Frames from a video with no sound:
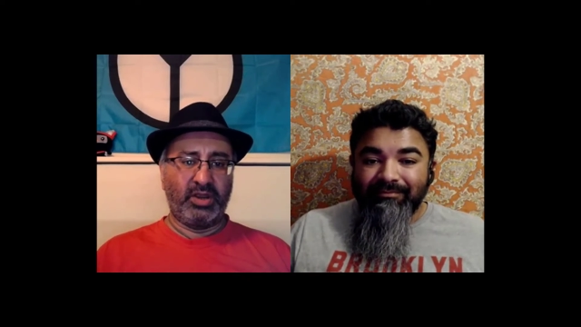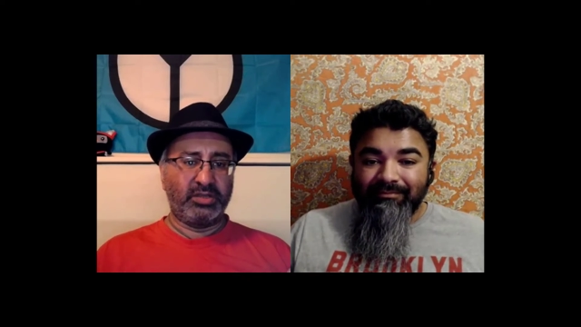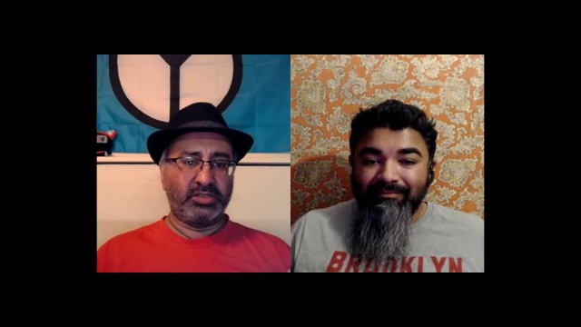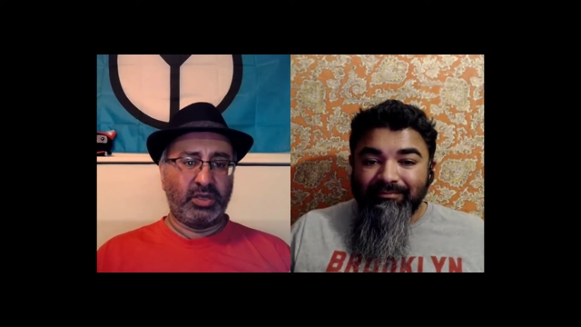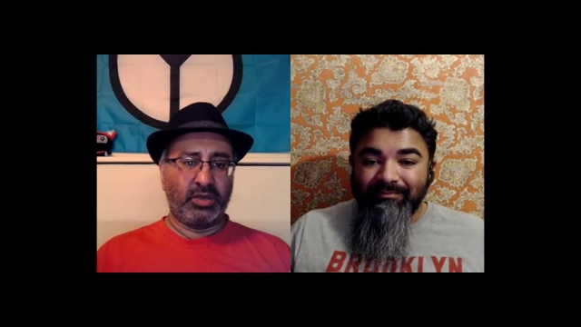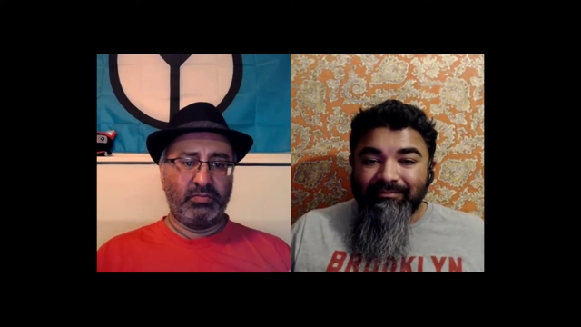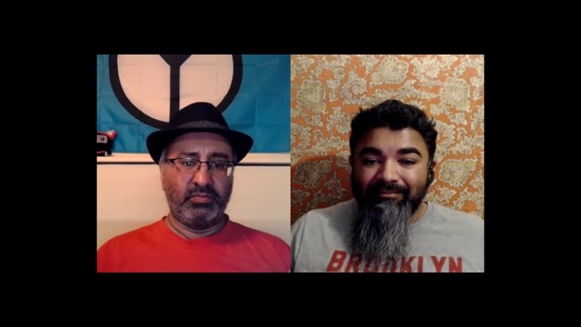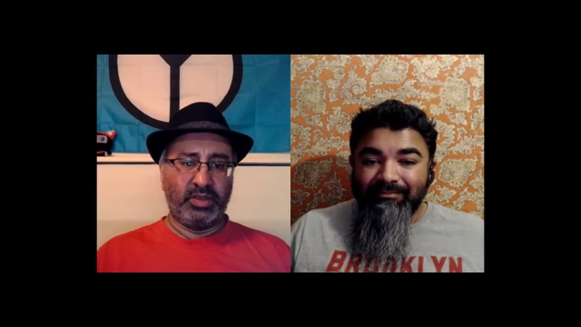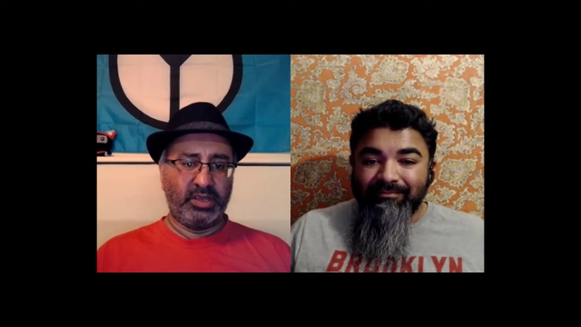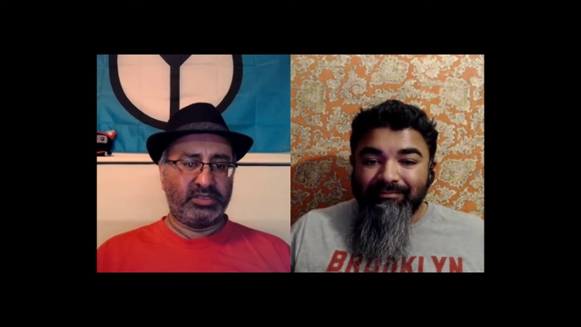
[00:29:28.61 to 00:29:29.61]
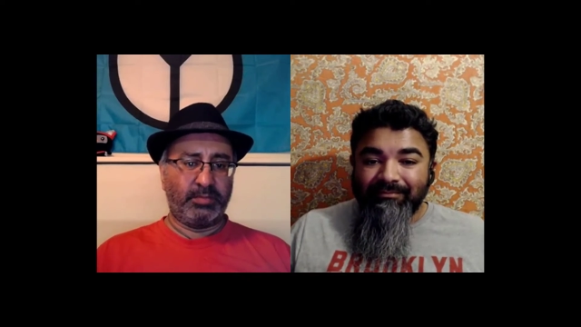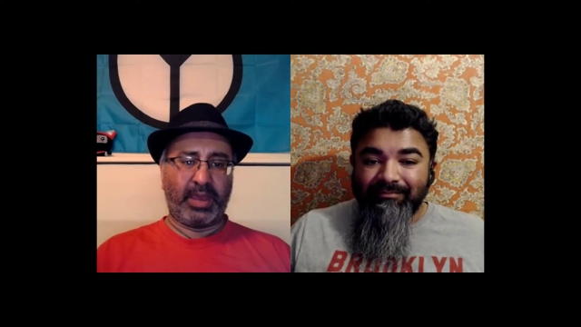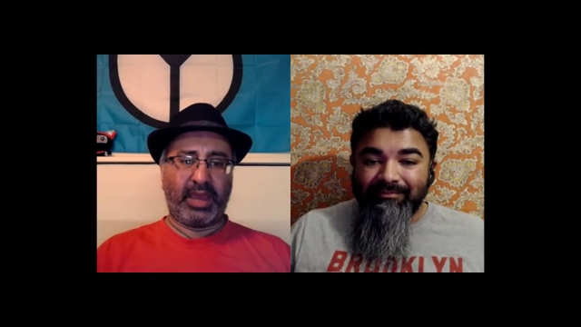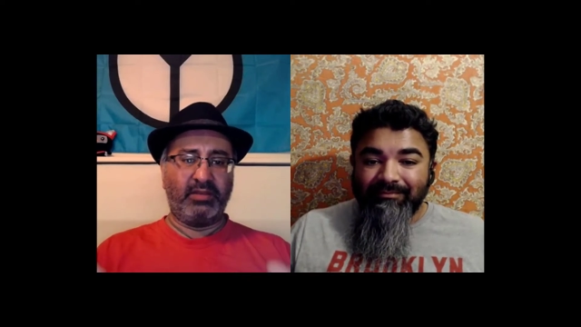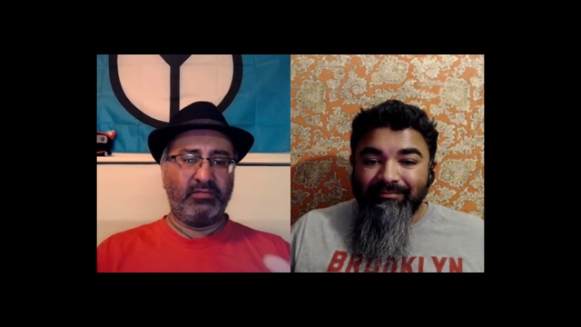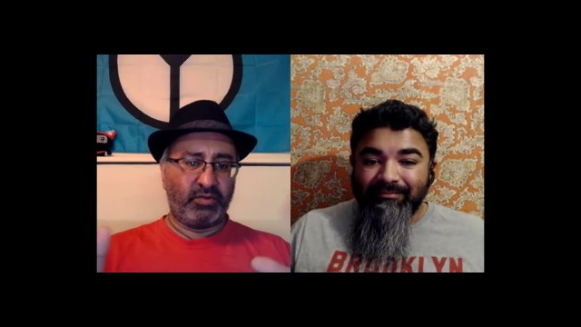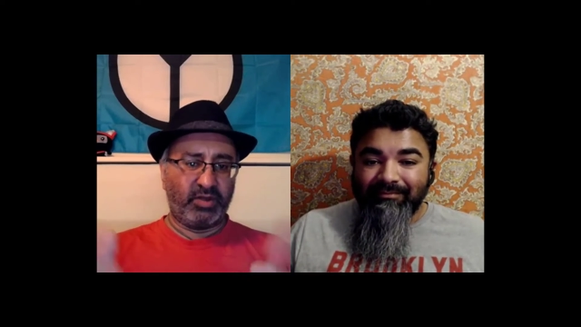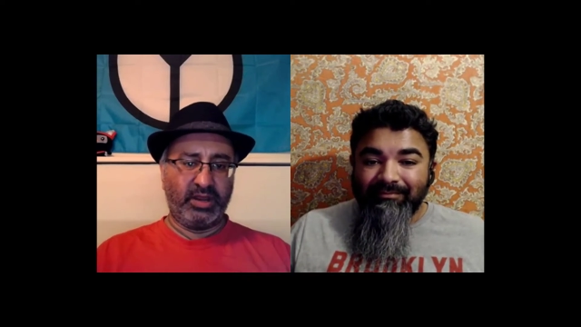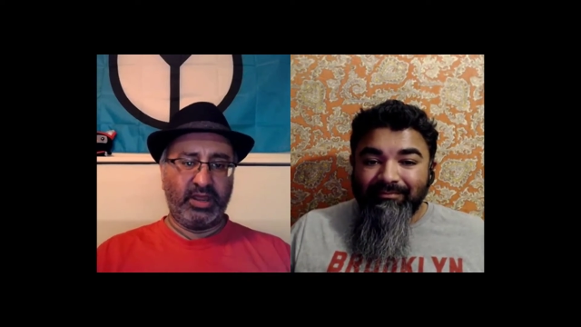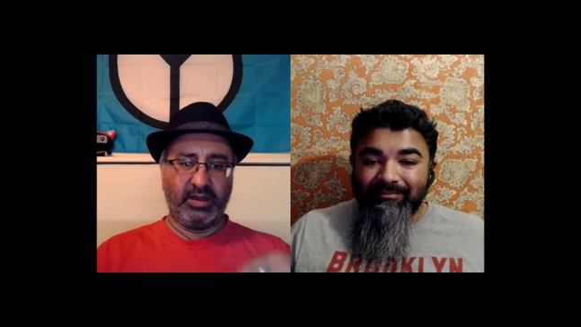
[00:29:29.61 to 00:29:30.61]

Speaker 1: Do you know how to sew? Here's a patent for